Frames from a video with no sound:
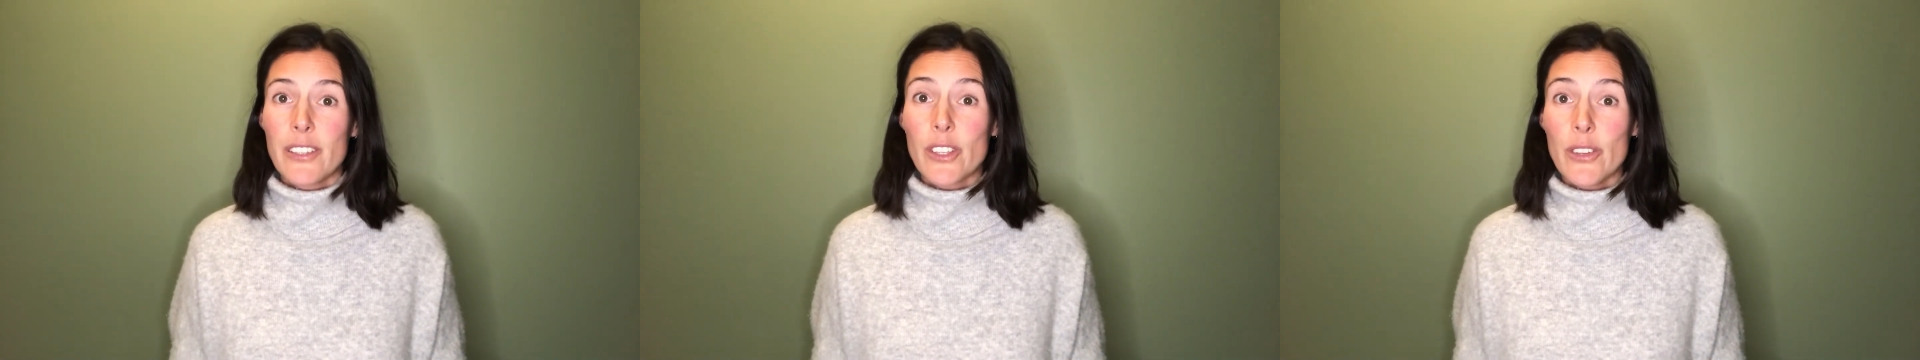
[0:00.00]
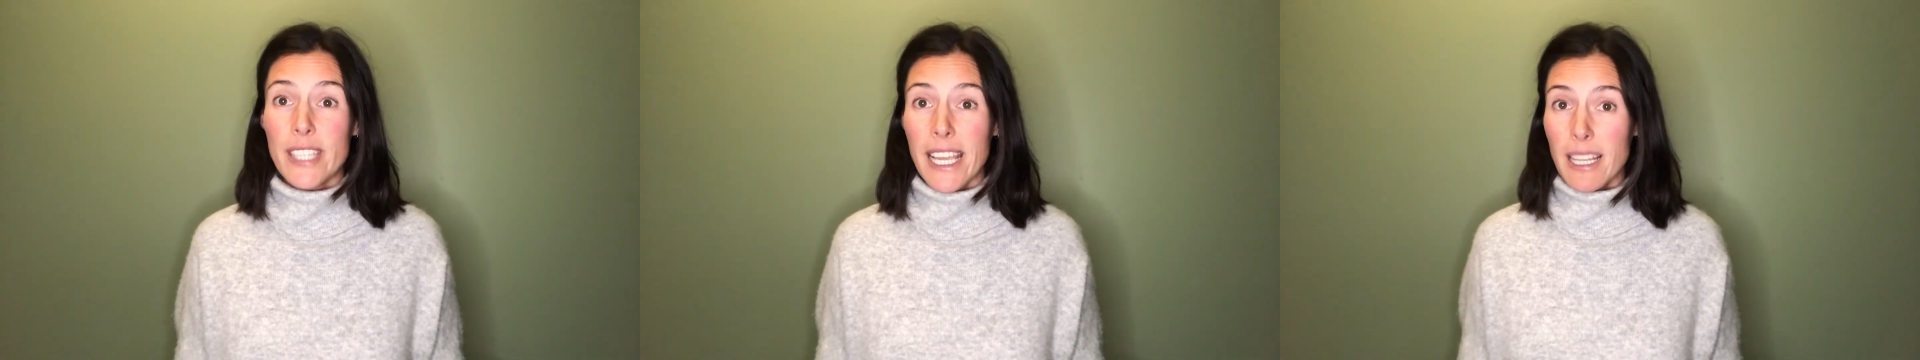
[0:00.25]

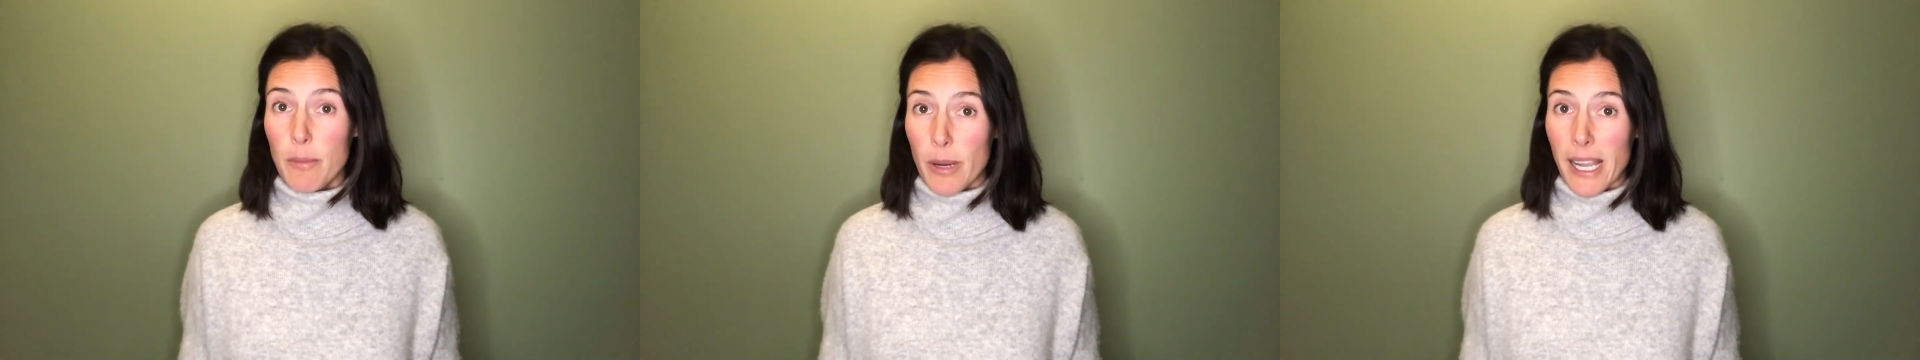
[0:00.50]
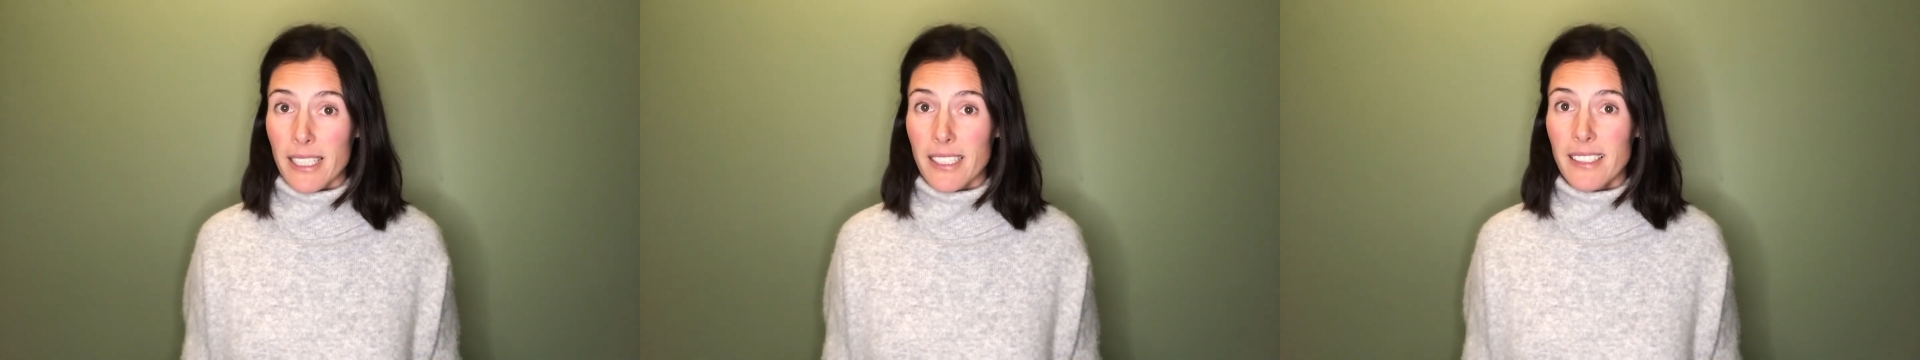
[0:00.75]
So Daily
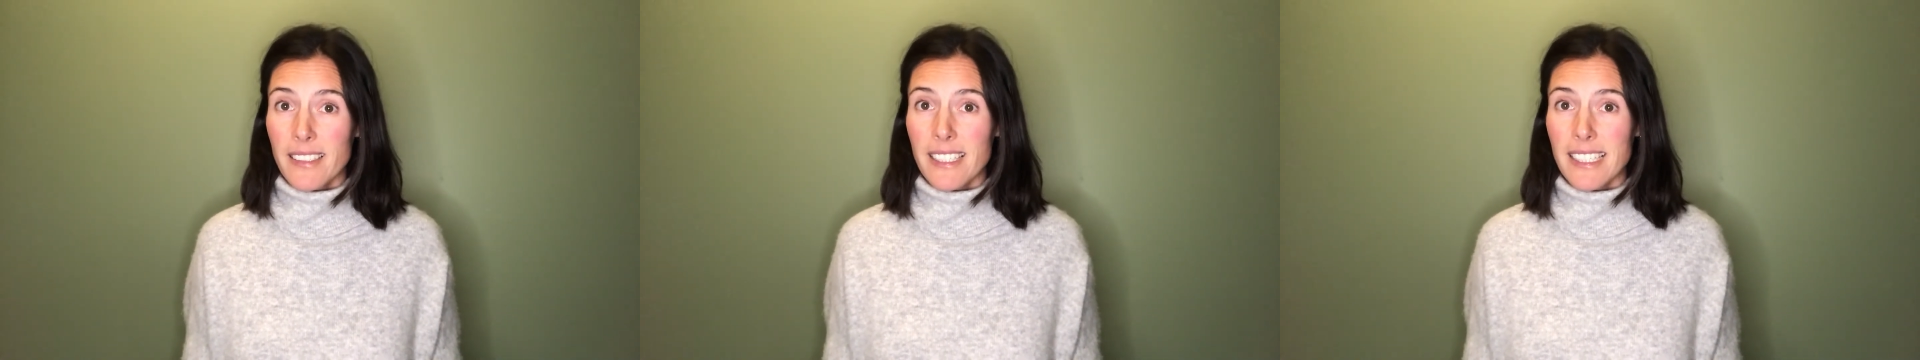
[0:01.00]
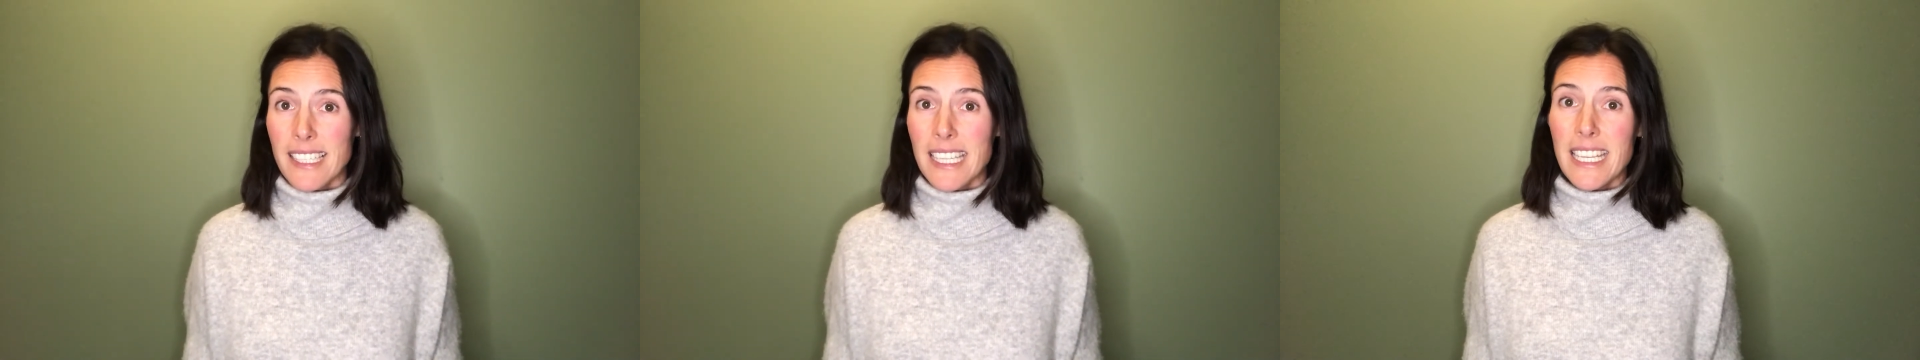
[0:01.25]
Practise
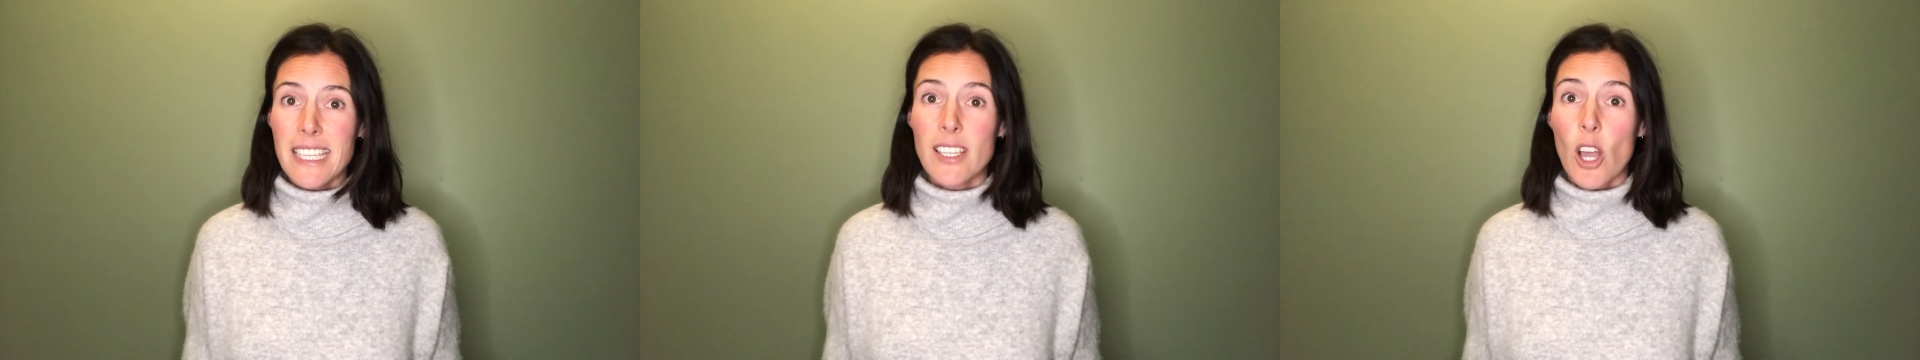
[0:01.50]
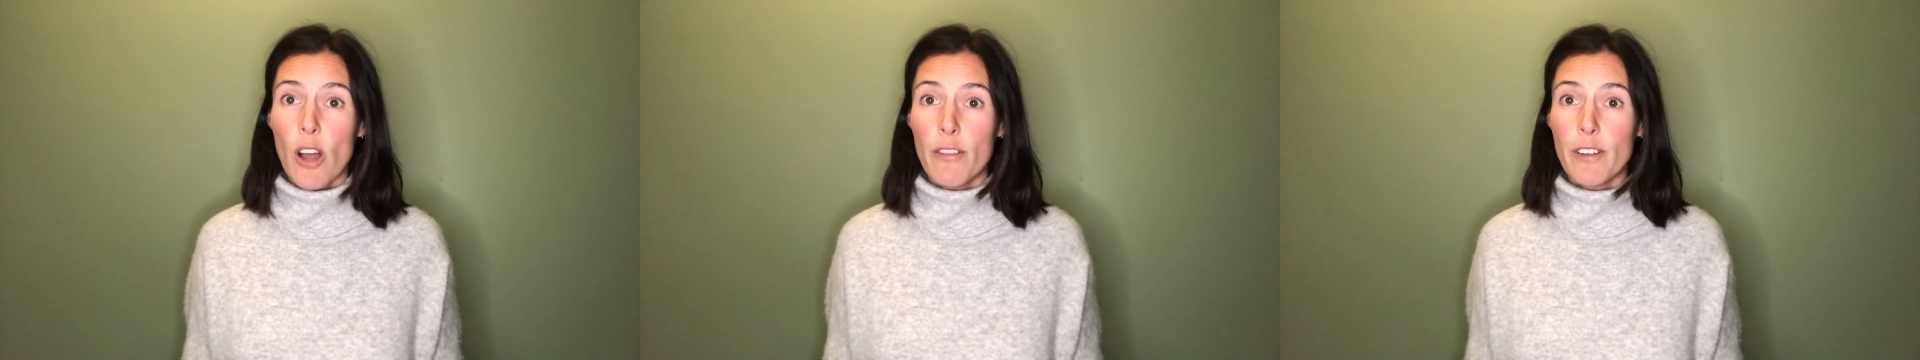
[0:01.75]
is here
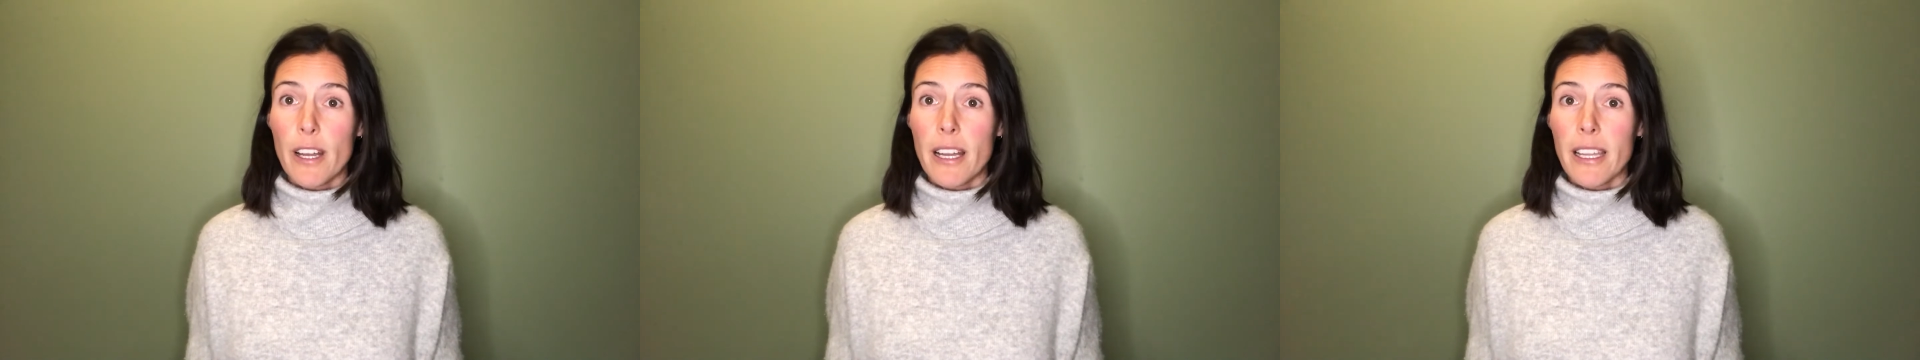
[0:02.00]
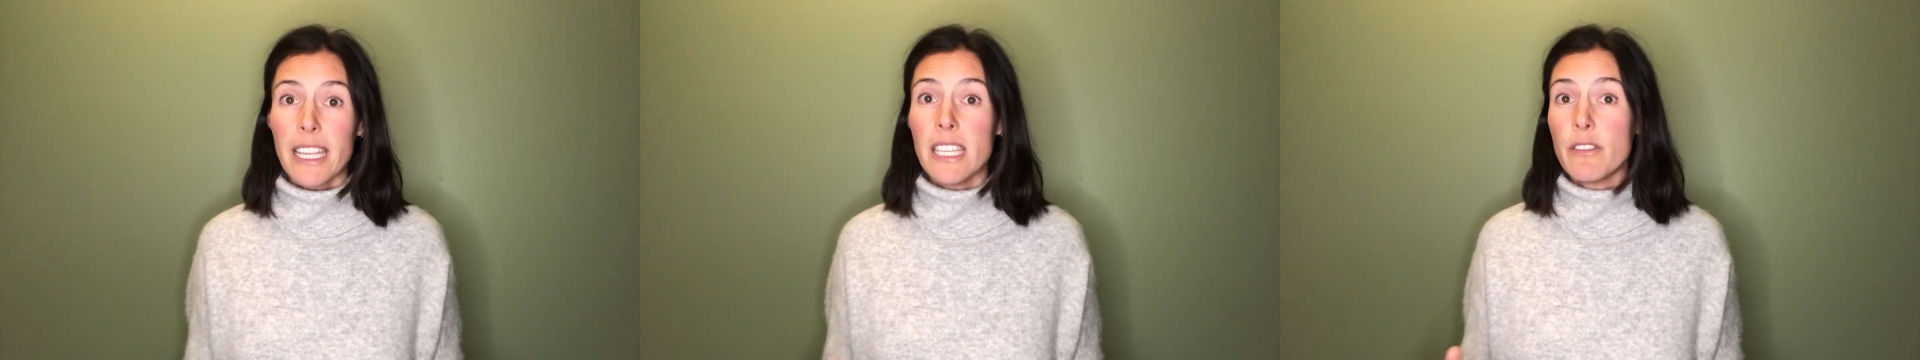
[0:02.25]
to
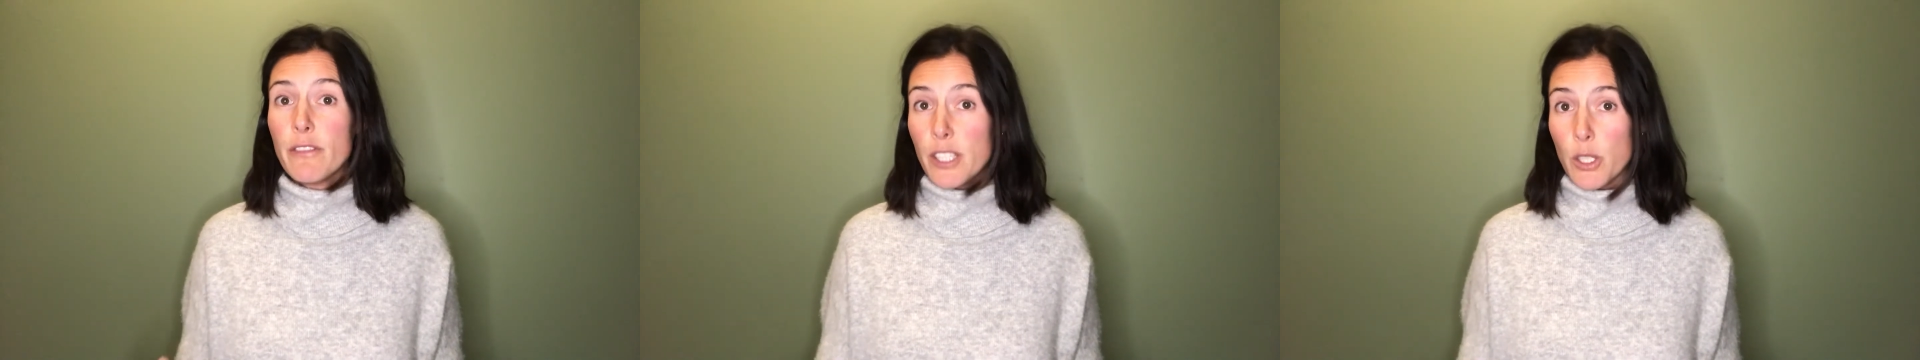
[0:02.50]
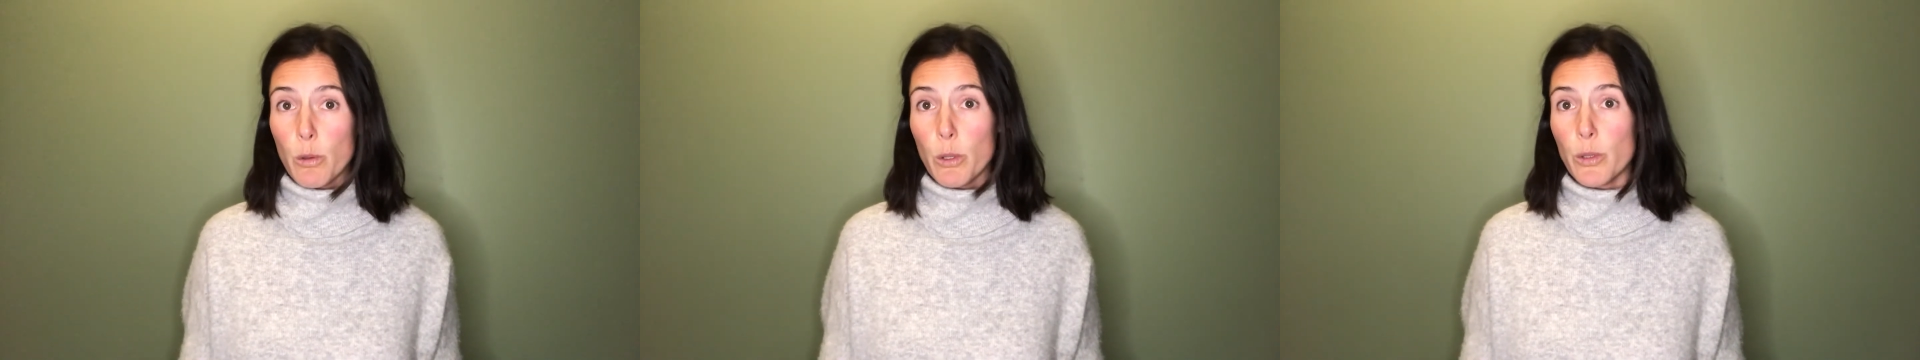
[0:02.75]
offer
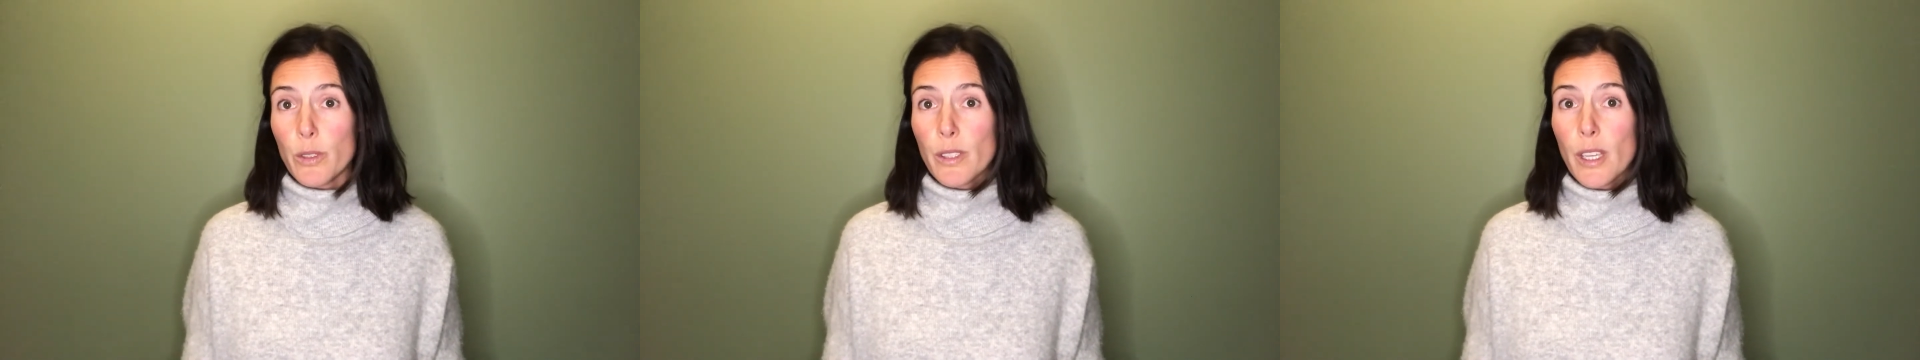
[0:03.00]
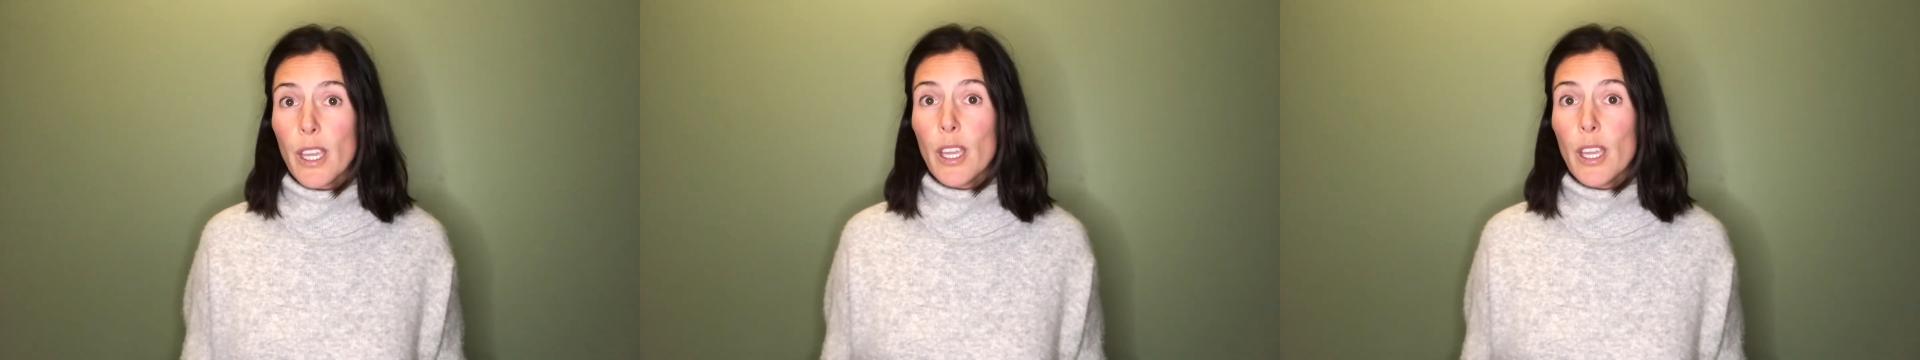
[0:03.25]
individuals,